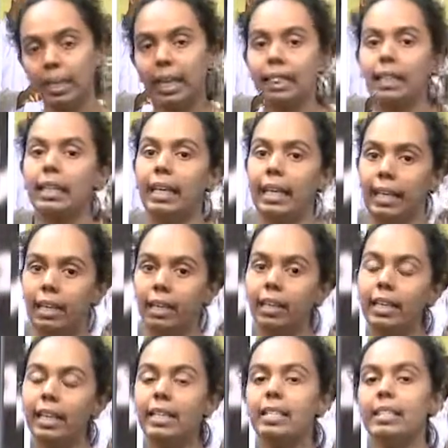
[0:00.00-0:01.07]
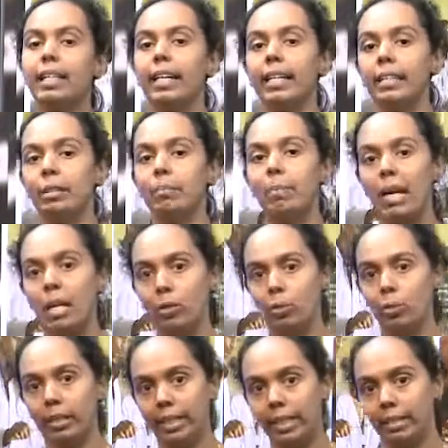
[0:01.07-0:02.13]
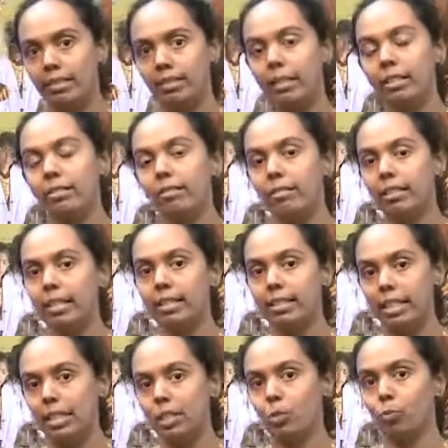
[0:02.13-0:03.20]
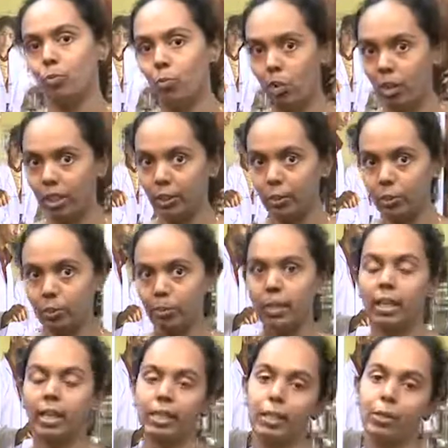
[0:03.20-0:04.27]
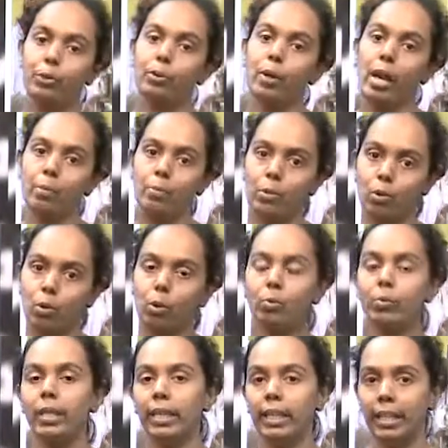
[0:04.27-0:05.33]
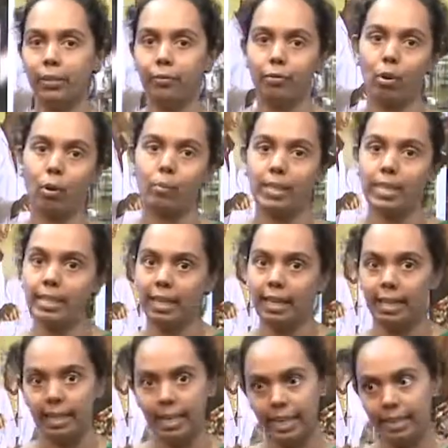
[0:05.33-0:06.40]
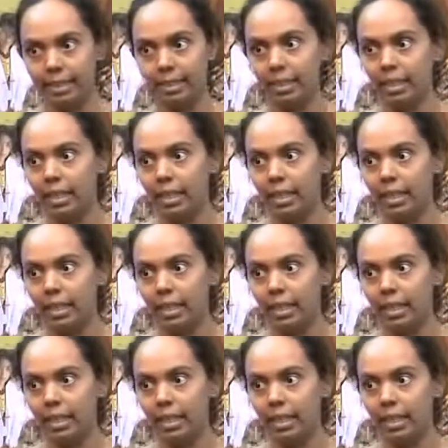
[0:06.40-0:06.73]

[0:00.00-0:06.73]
the air inside the balloon is increase its volume due to absorb the heat from the sunlight.